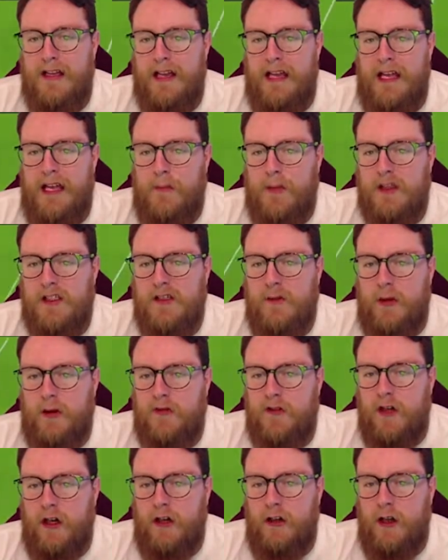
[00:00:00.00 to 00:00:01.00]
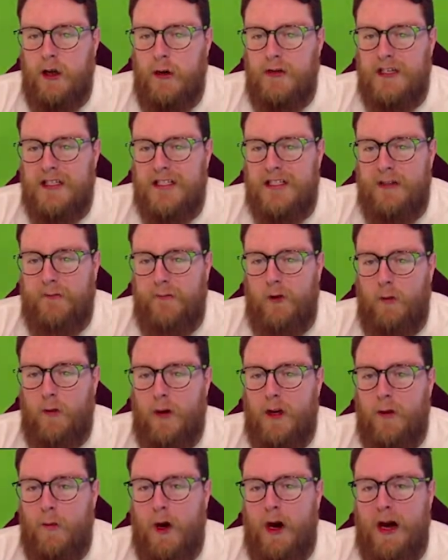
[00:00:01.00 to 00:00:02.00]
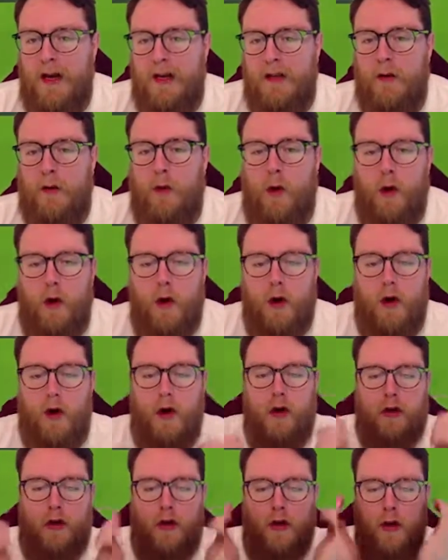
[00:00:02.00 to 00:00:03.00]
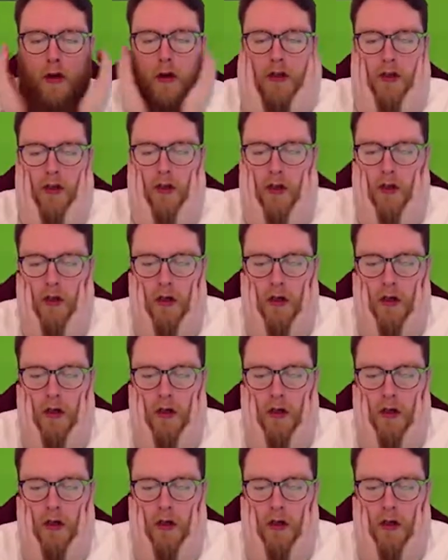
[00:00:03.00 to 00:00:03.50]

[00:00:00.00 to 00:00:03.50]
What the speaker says: He must have been offside. No, Jesse's through one-on-one. Oh, God.